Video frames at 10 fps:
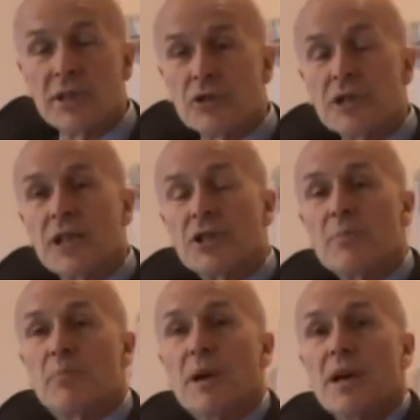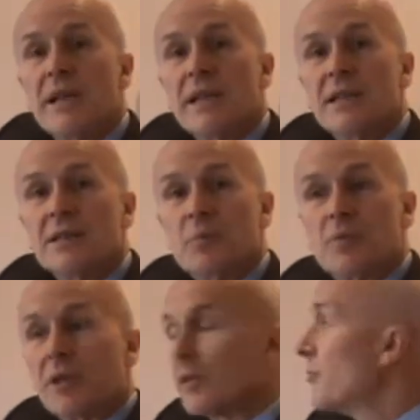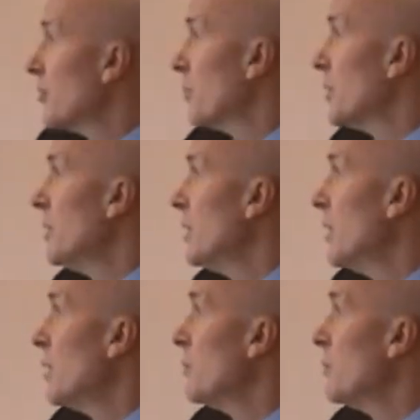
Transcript: He doesn't actually buy the product from you,